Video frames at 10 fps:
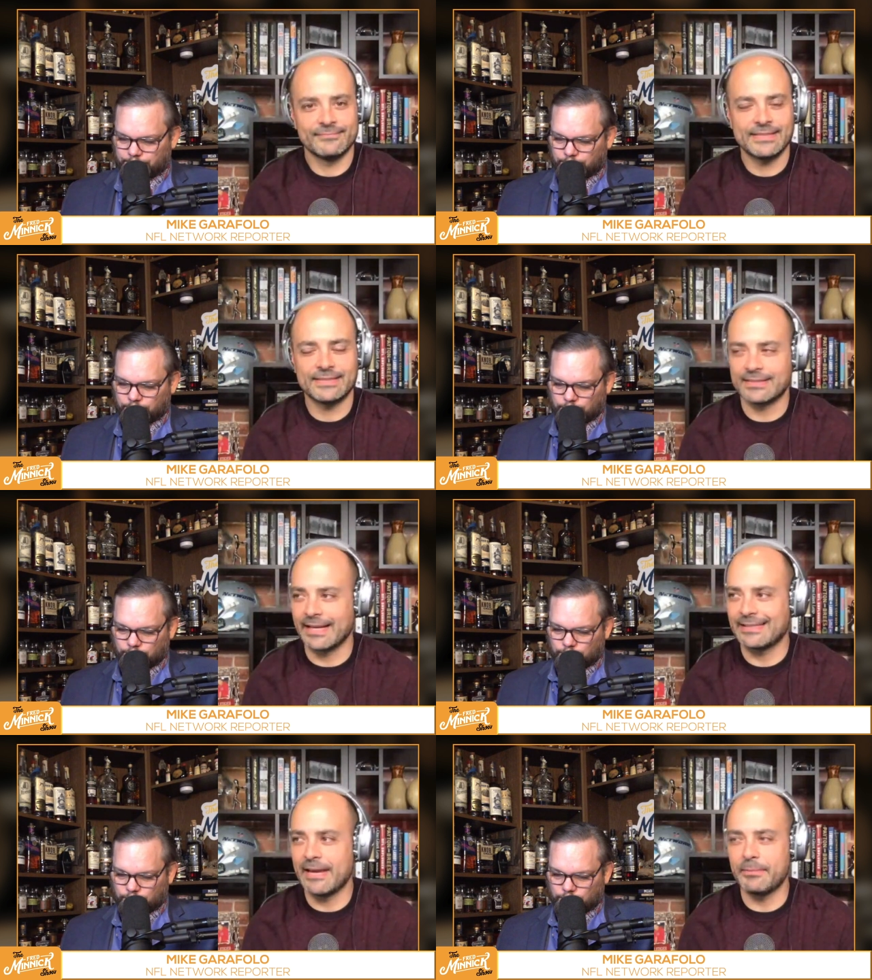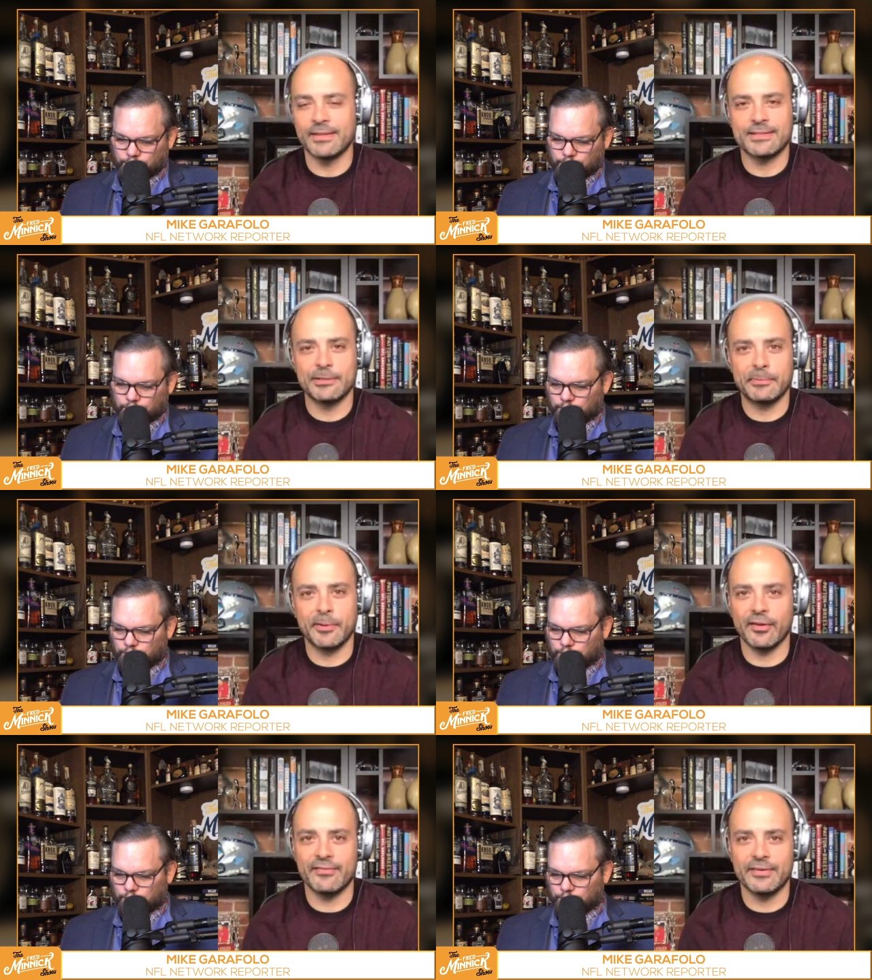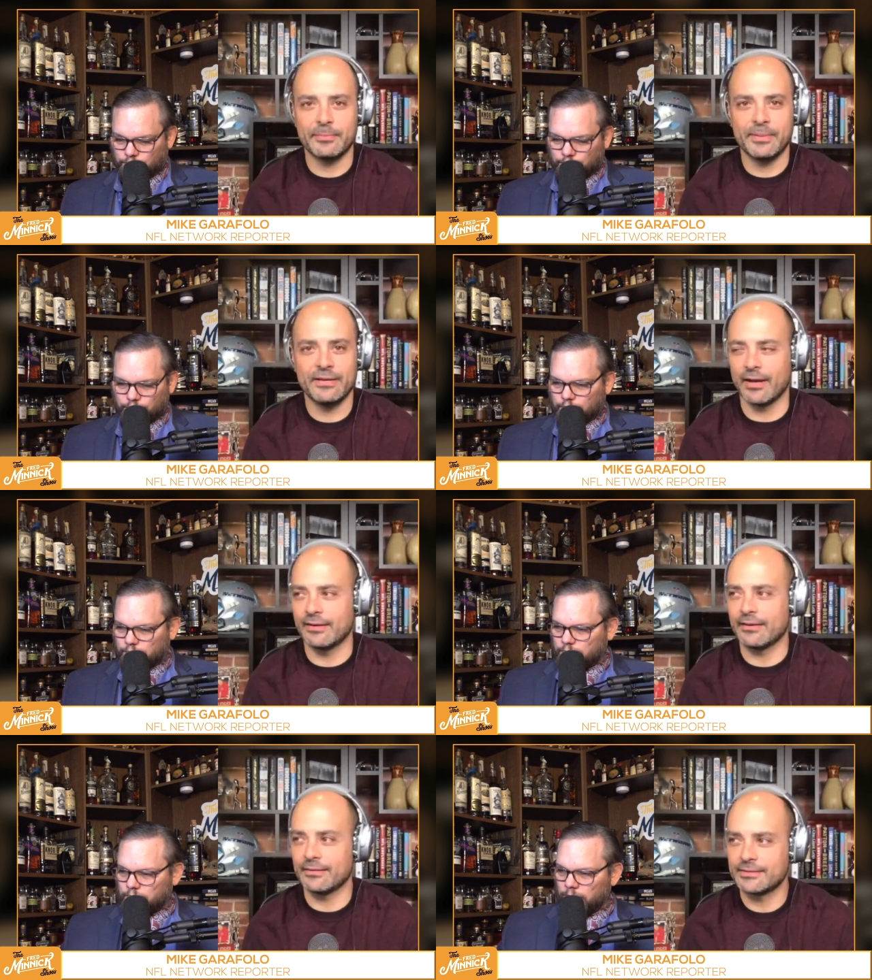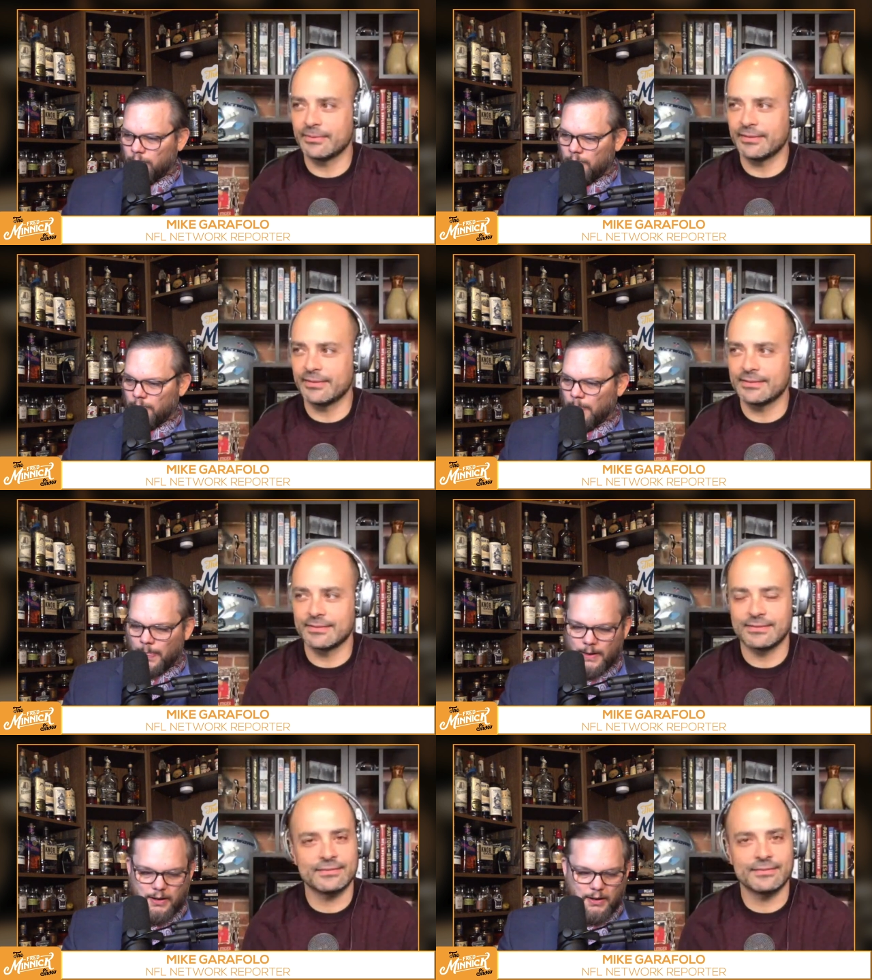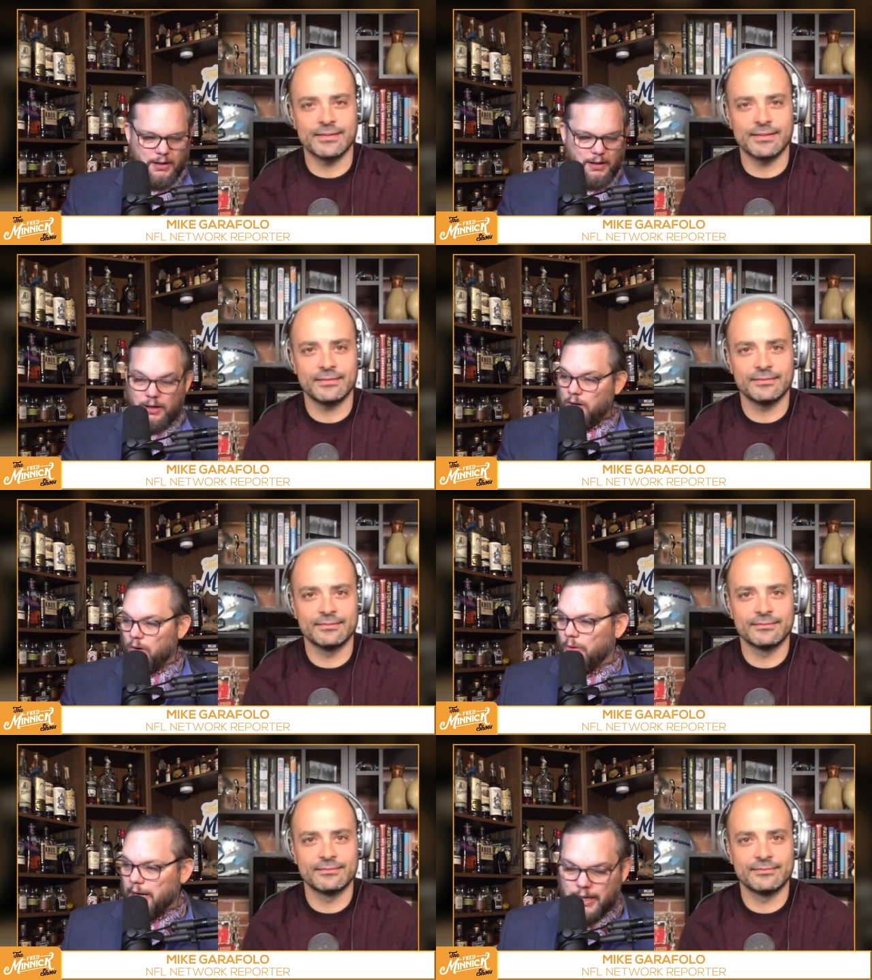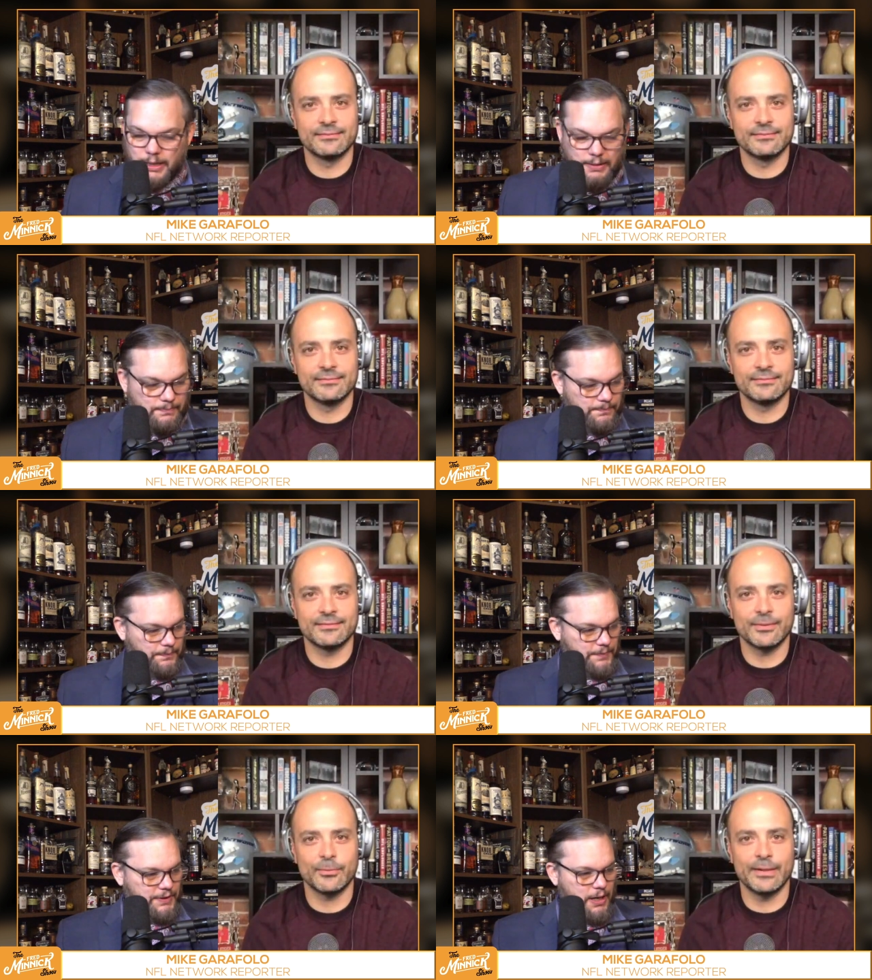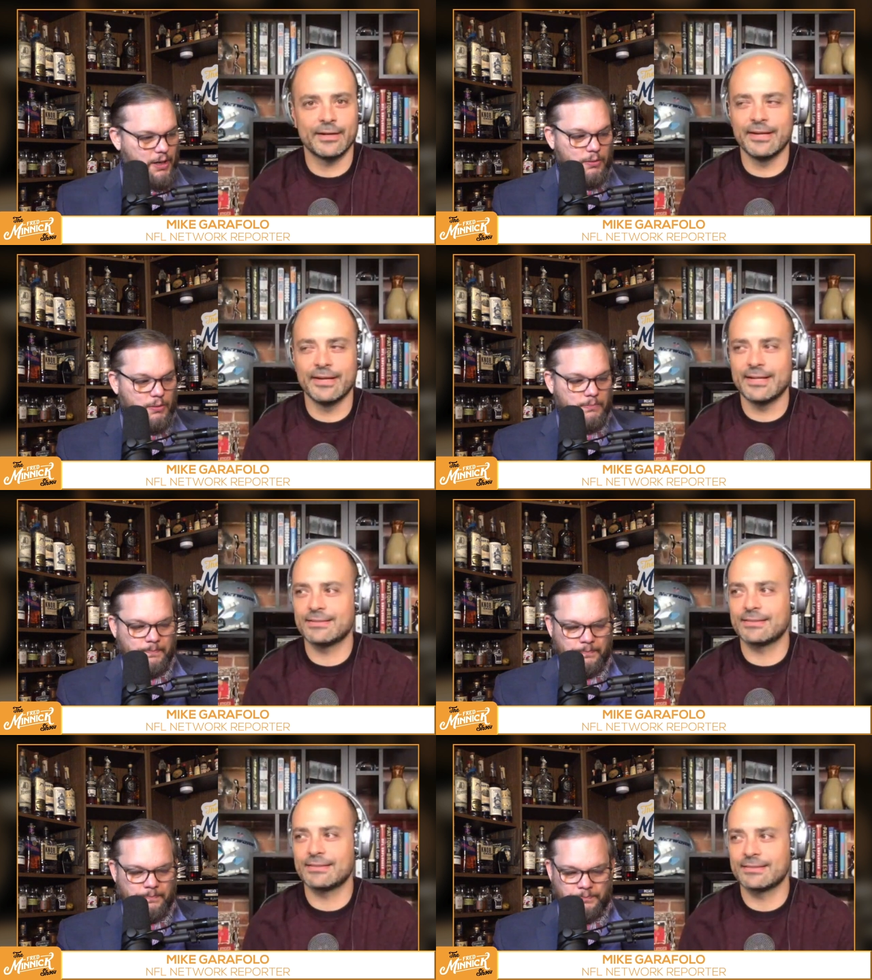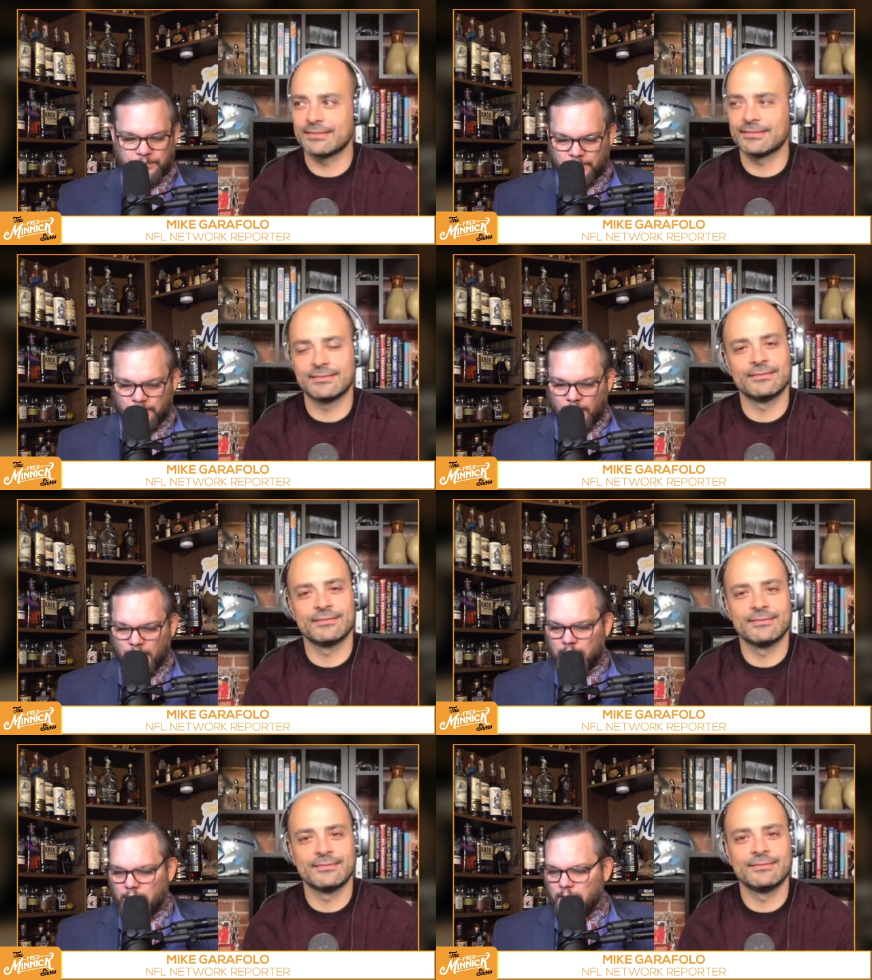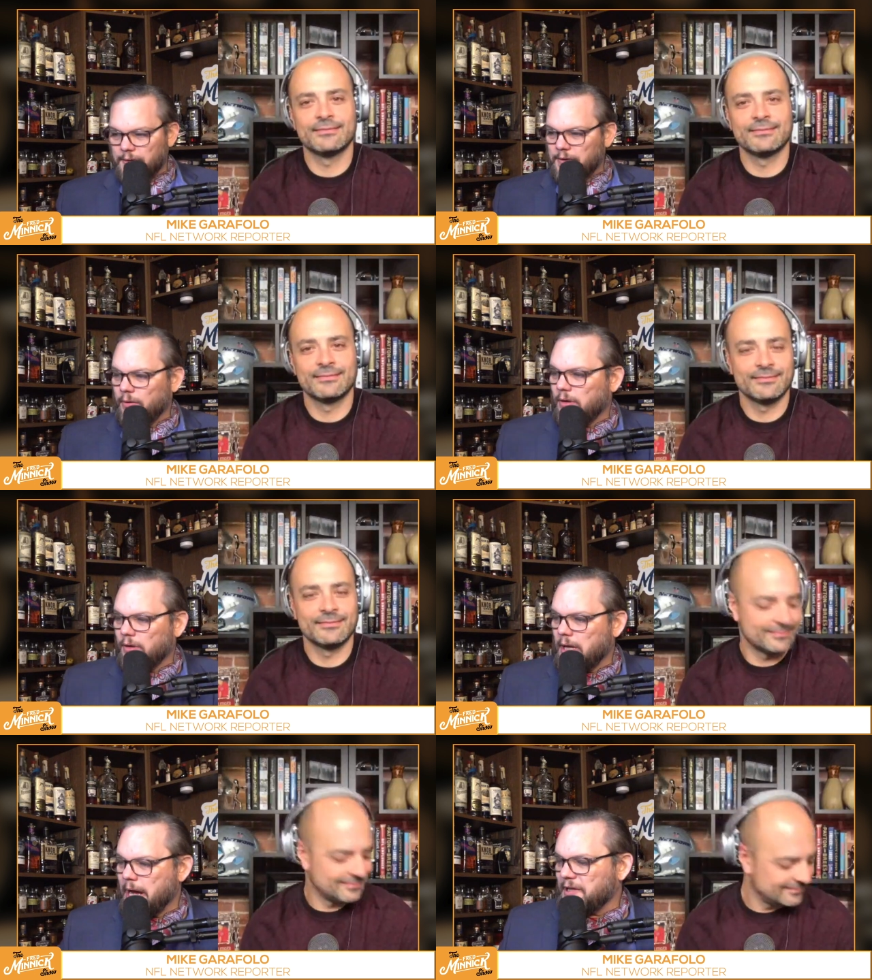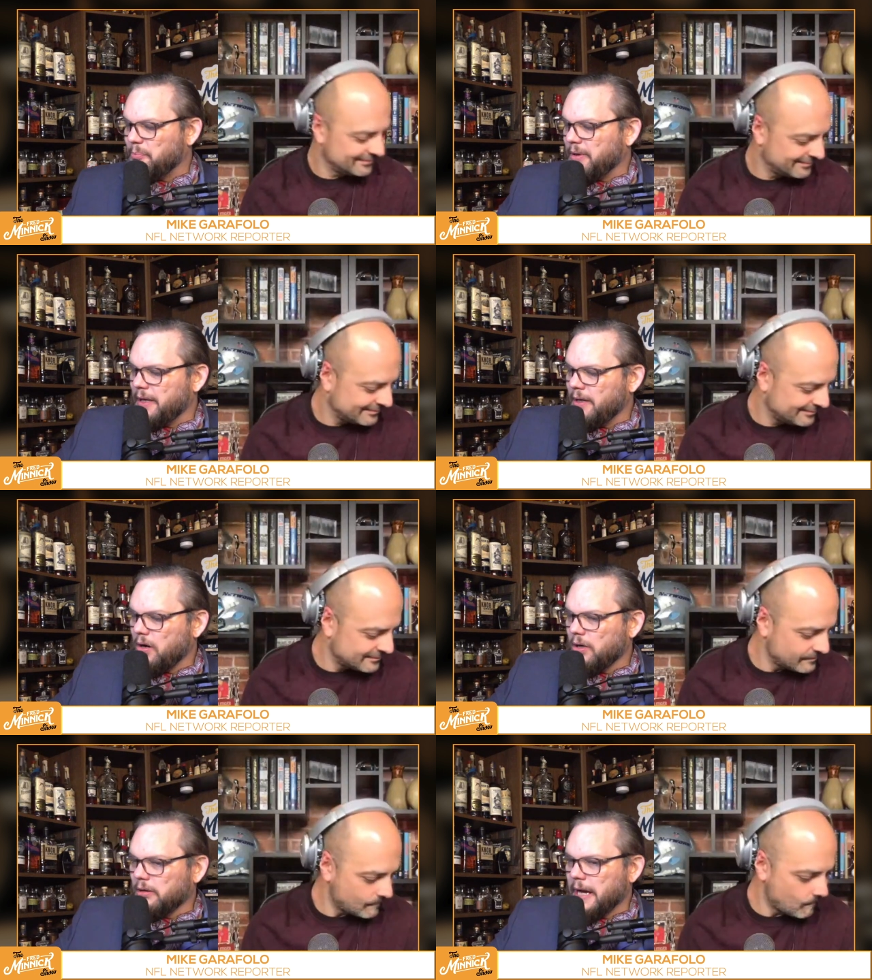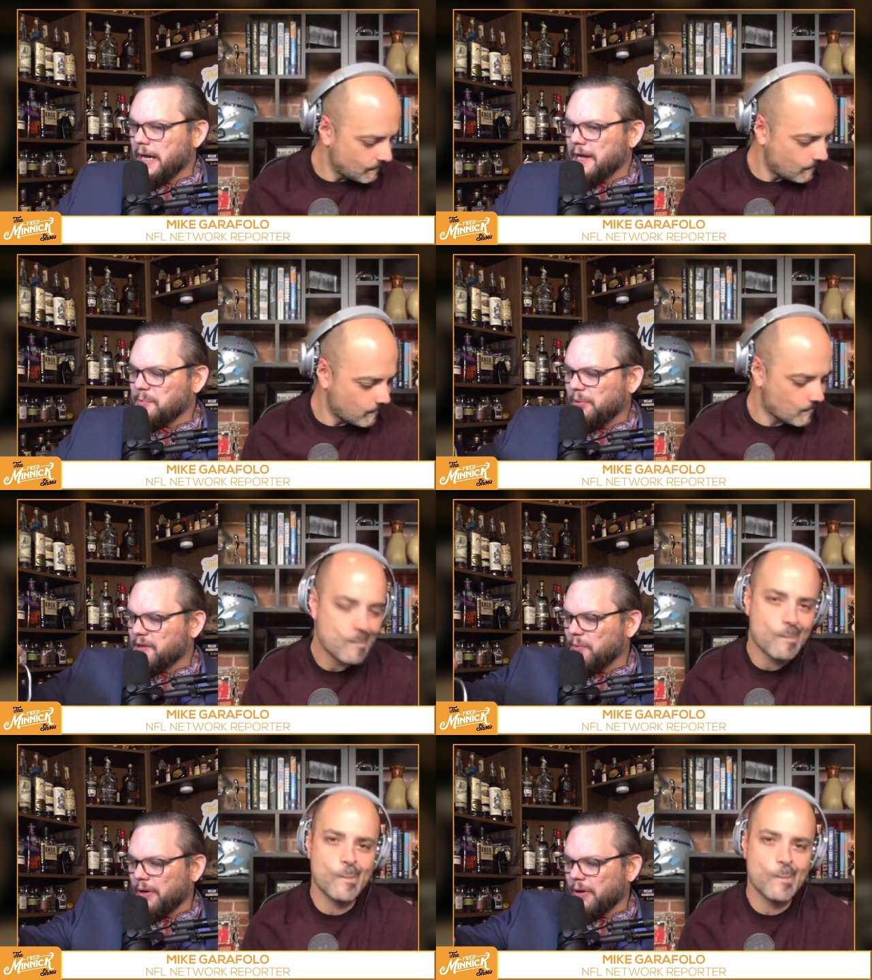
Speaker 1: this is like naming the Super Bowl MVP right now. This is what this
Speaker 2: is, you know. Oh wow! So winner is. So Glass B, our last place